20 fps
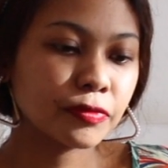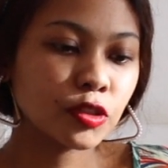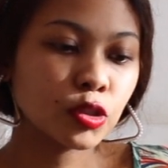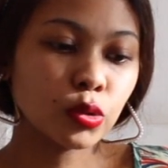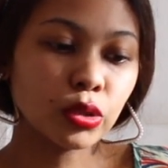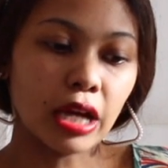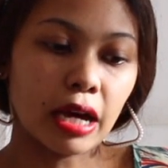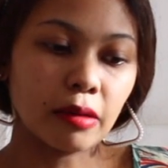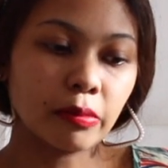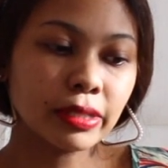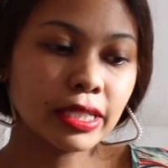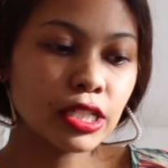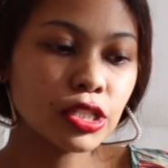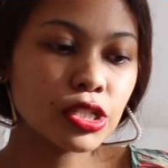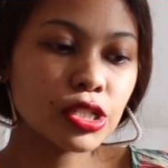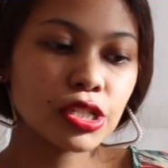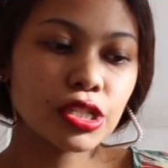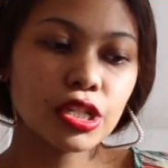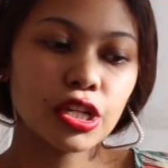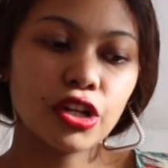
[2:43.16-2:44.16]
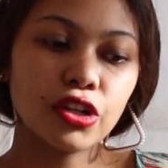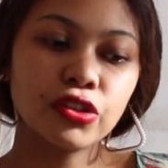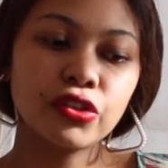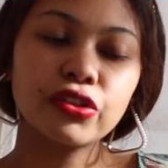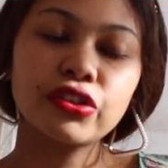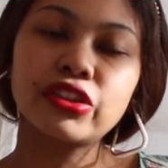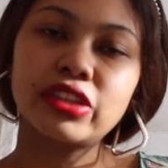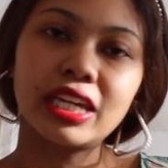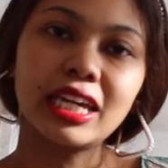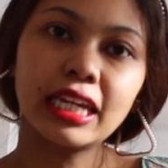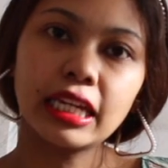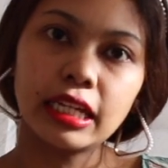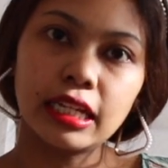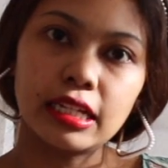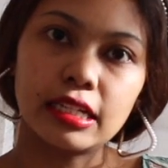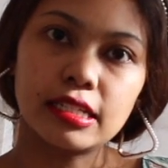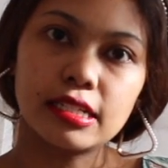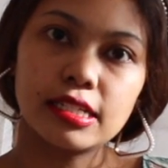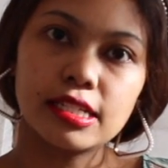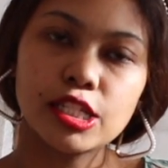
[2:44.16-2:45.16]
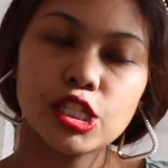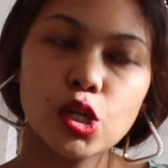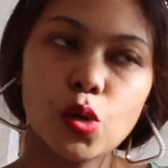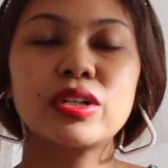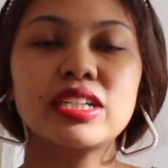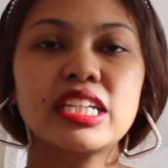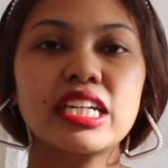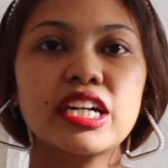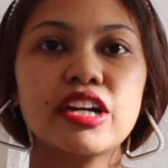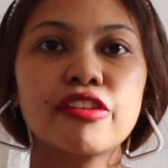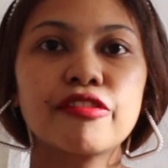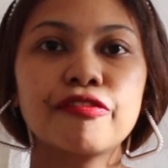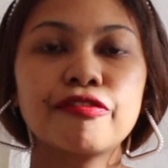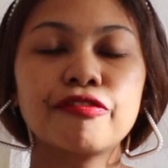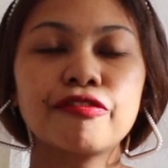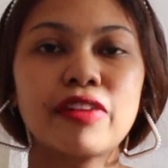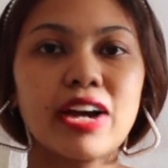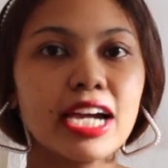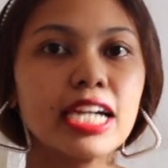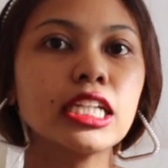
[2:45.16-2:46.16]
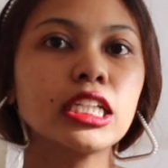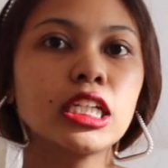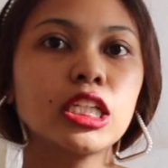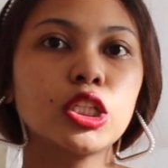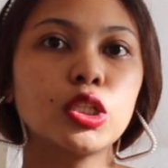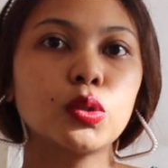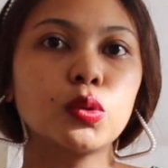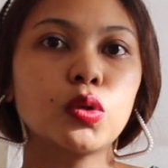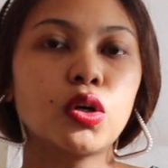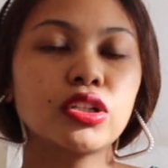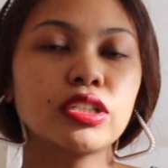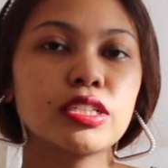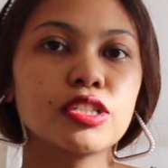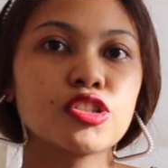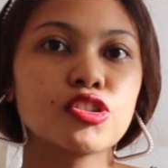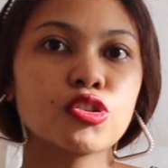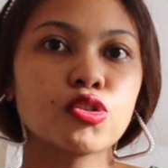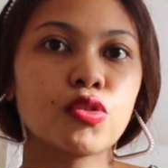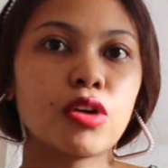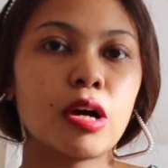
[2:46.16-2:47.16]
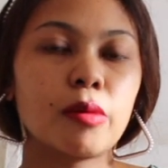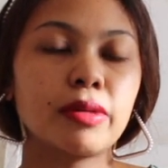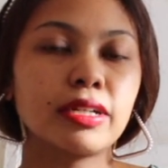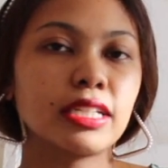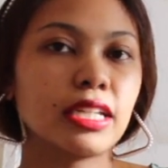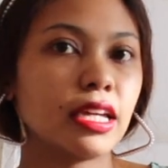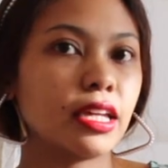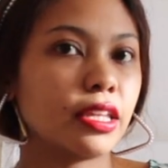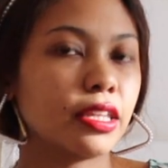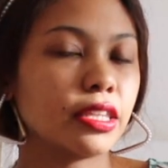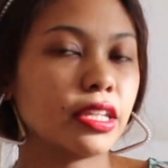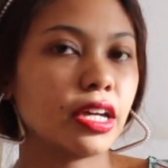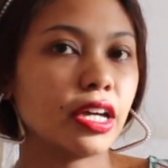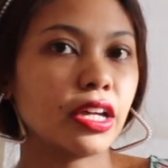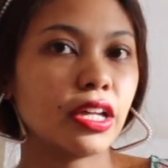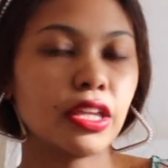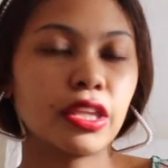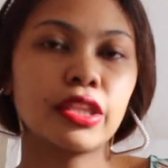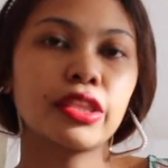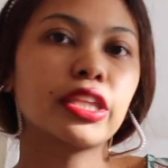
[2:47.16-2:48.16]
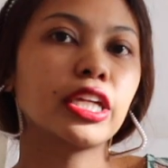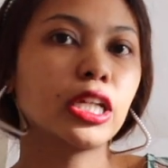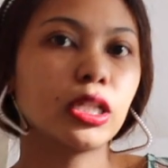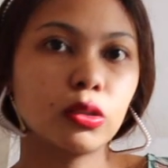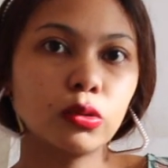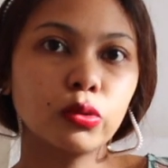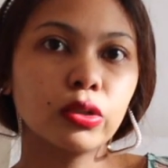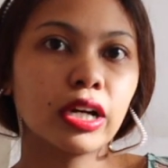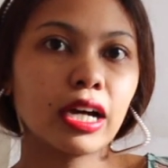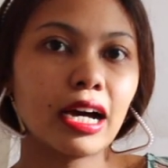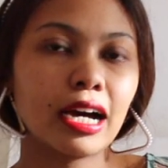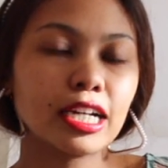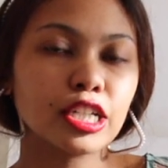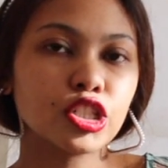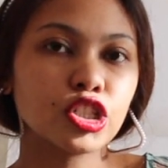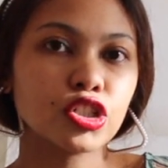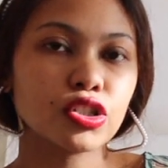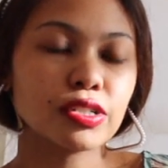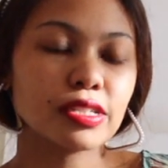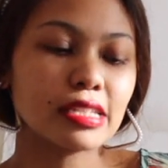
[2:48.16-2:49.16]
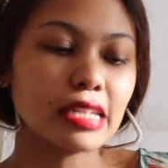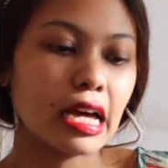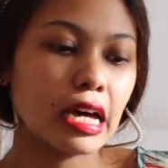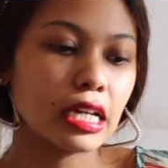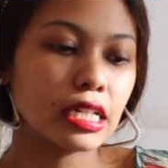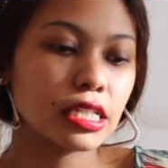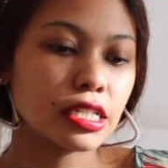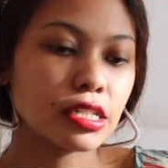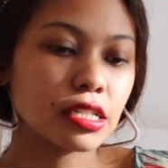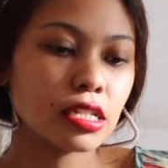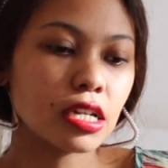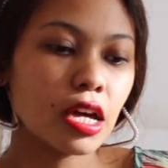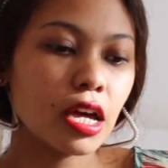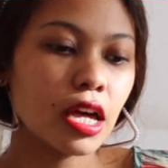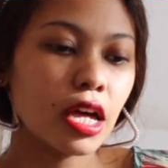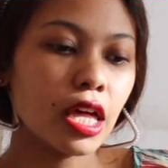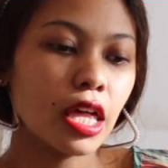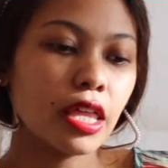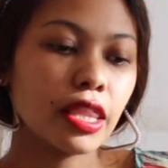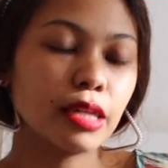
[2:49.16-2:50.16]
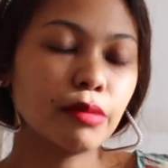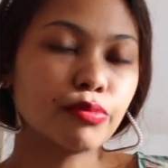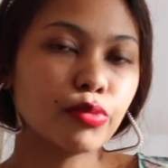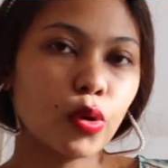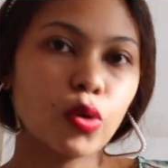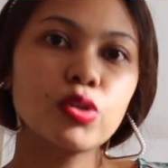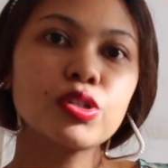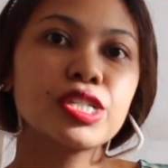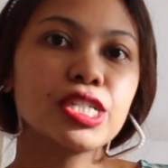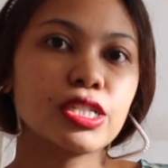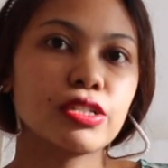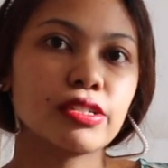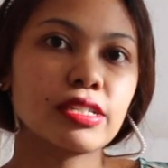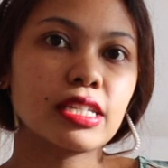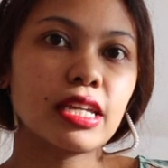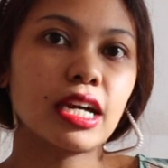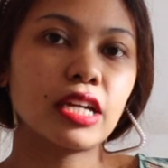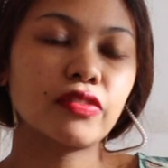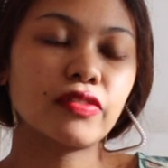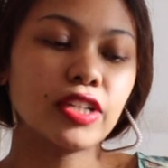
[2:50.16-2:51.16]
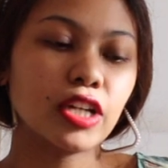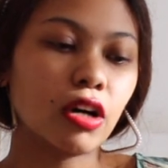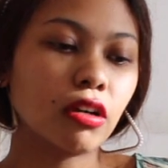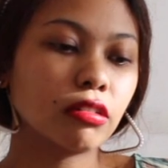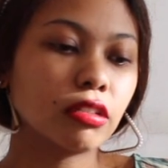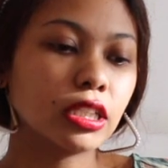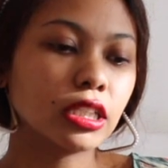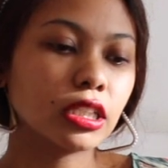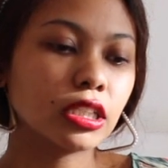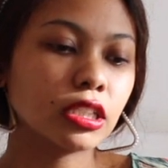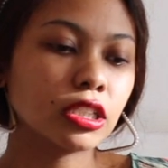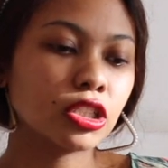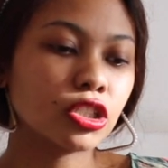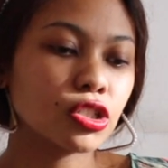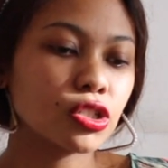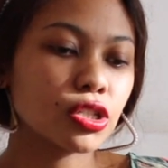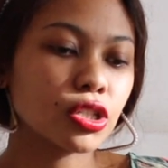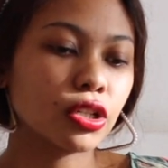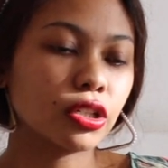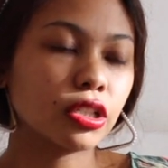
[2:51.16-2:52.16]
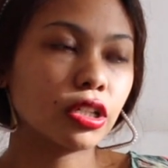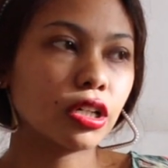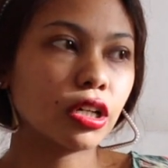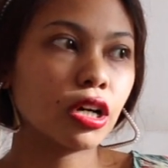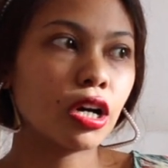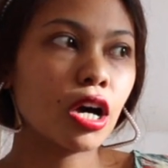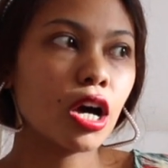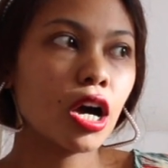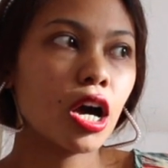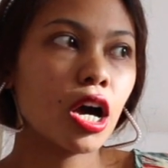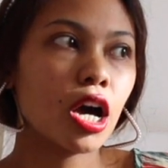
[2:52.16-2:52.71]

So yeah, because the thing is, when they are finding you on Instagram and then they look at your site, they browse in your site, they only just gonna